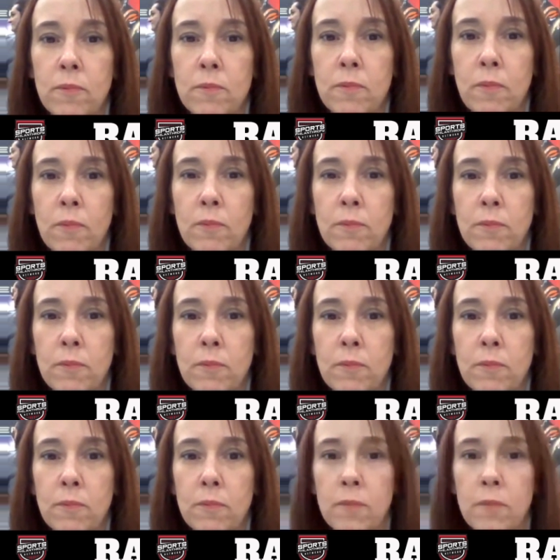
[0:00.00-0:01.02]

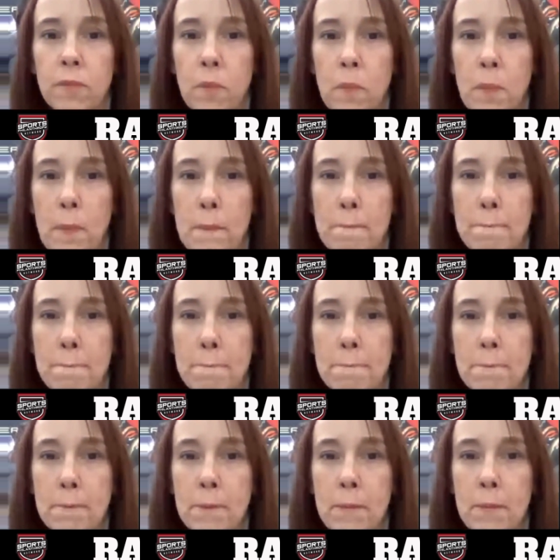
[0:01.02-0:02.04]

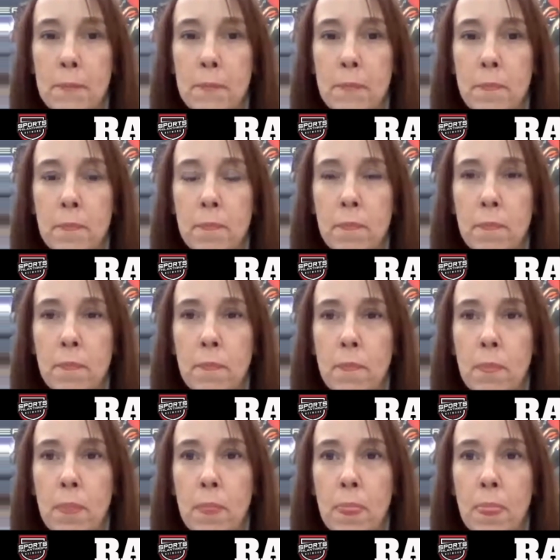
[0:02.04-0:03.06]

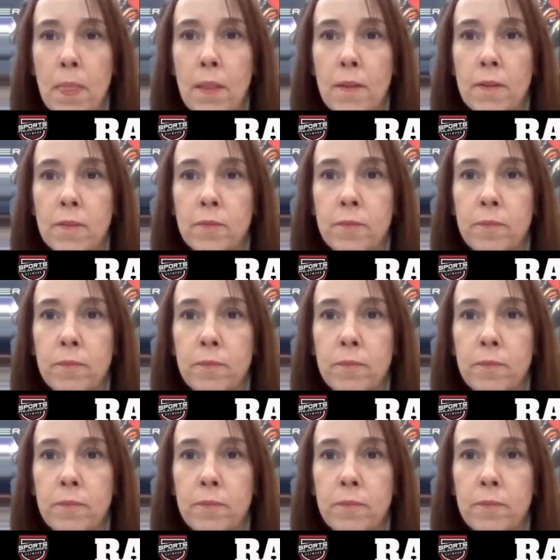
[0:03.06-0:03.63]
(silent)